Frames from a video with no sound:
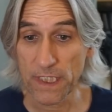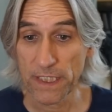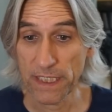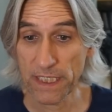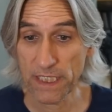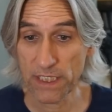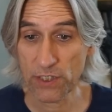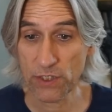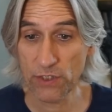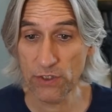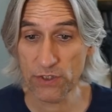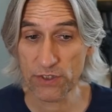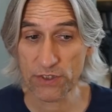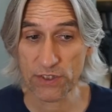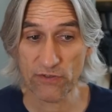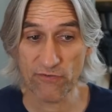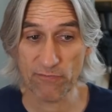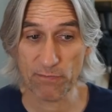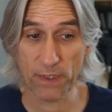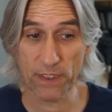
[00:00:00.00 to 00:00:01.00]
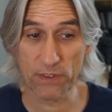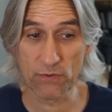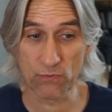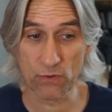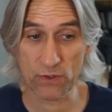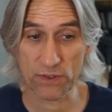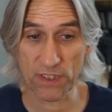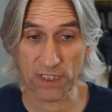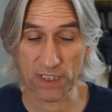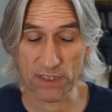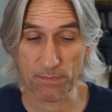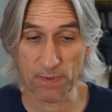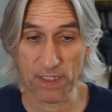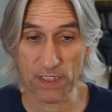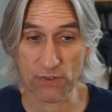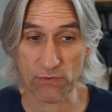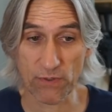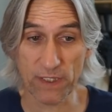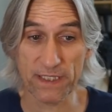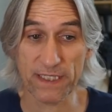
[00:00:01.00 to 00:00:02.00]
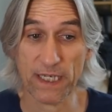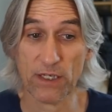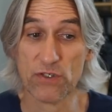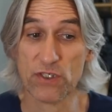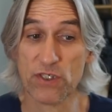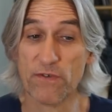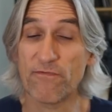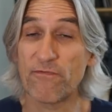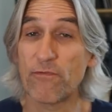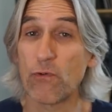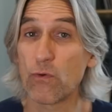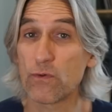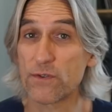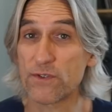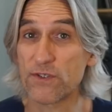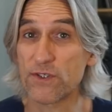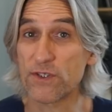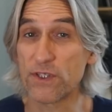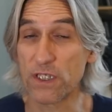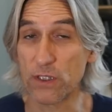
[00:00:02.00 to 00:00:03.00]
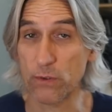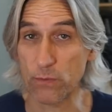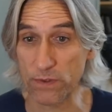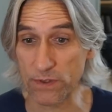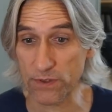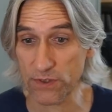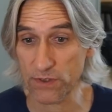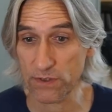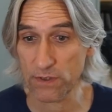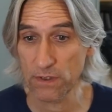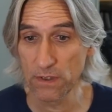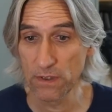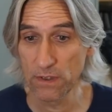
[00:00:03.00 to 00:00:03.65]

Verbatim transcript: He could have played rook takes b three, and now there's a forced sequence.